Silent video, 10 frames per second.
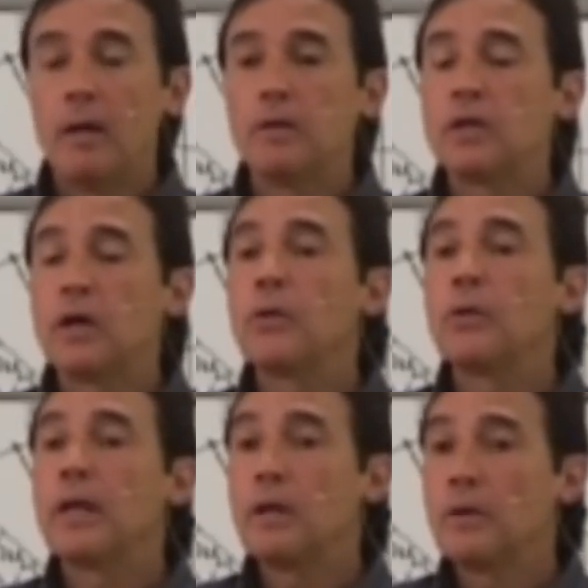serial
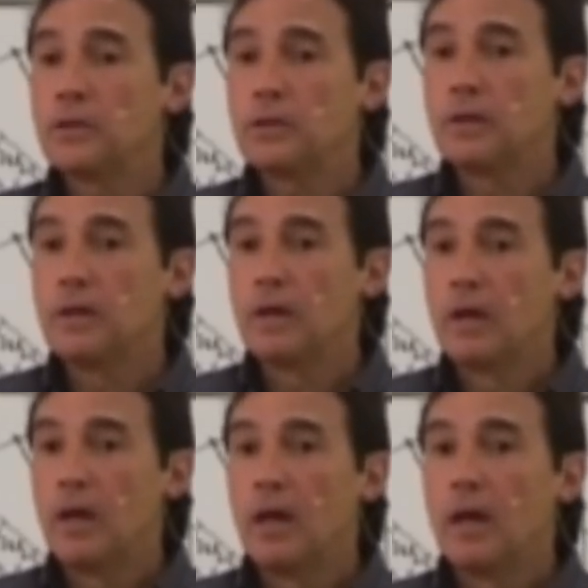killers.
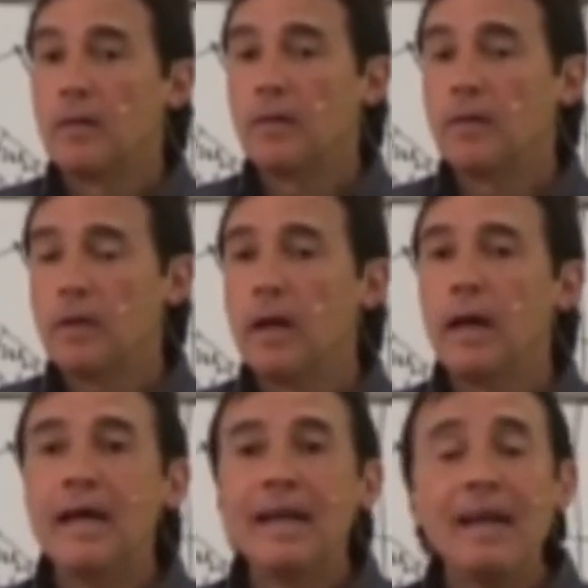
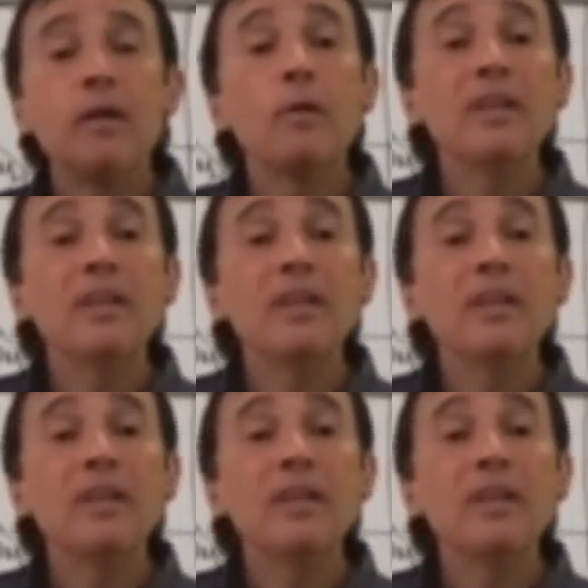And there